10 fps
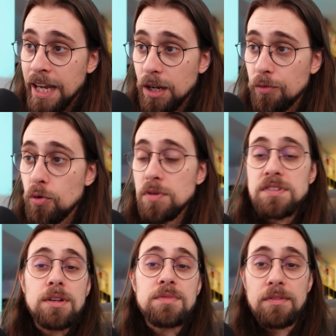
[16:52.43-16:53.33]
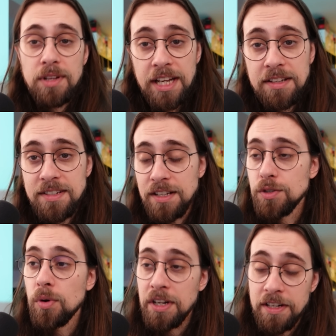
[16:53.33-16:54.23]
And of course in terms of latency and
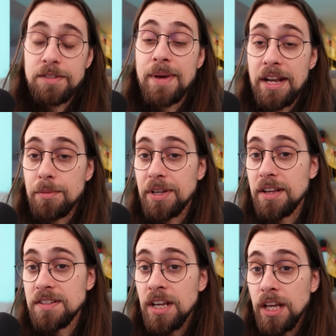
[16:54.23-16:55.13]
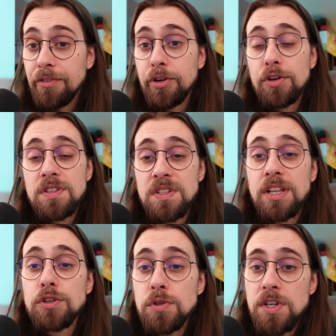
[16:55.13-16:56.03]
so on, it is better, because if you're using
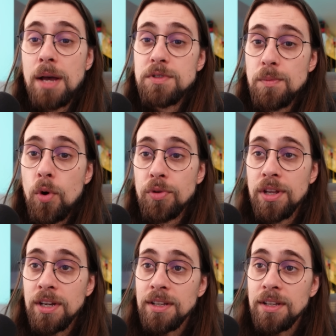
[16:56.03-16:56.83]
the 2 times mode,